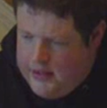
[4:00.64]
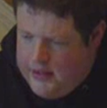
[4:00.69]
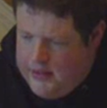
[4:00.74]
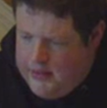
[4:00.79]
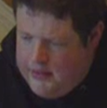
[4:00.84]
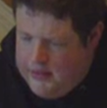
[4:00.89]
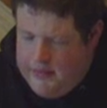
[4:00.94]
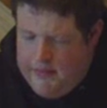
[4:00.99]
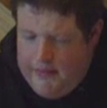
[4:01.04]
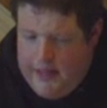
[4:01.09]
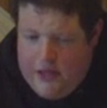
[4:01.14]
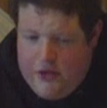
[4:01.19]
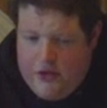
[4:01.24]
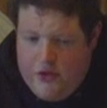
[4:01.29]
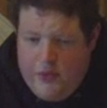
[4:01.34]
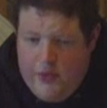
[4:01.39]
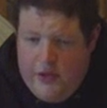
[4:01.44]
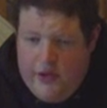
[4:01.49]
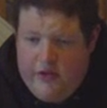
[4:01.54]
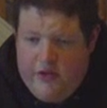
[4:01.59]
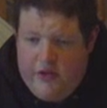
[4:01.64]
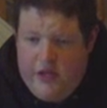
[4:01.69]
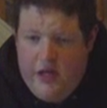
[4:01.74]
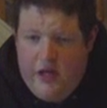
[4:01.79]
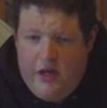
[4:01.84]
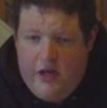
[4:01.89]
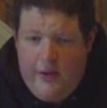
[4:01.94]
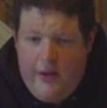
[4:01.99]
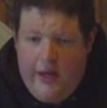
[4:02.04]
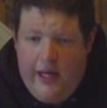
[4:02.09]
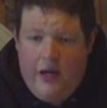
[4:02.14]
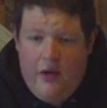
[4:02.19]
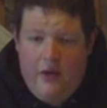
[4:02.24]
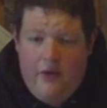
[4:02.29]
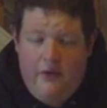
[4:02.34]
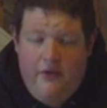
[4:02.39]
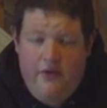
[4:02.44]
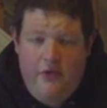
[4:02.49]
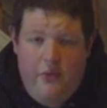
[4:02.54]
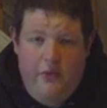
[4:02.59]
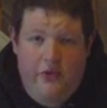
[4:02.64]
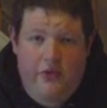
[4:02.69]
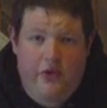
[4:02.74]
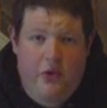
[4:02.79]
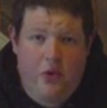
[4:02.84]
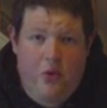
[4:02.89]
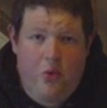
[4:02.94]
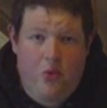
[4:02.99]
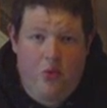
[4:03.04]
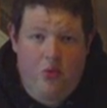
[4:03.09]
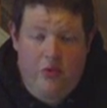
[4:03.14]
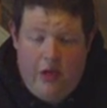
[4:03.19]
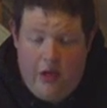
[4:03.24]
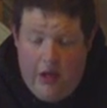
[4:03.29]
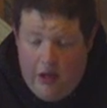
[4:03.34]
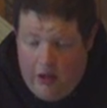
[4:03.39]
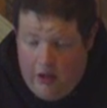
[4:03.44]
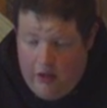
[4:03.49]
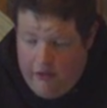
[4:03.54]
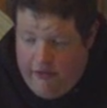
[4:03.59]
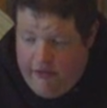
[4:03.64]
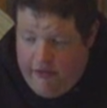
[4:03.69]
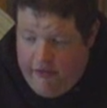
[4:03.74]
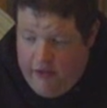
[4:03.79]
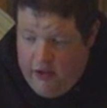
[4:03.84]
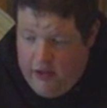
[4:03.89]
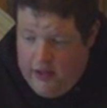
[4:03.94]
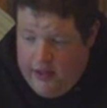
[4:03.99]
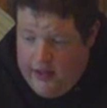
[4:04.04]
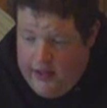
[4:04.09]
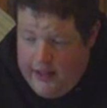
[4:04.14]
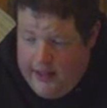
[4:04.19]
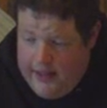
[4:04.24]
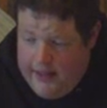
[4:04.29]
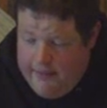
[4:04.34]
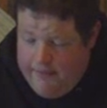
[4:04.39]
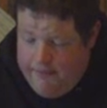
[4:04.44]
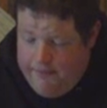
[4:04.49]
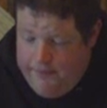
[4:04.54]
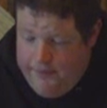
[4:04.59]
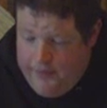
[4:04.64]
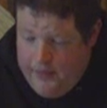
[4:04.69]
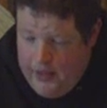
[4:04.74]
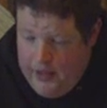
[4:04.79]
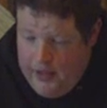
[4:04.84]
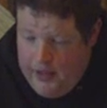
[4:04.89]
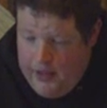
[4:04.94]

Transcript: the match with Thiago Alves was called off, and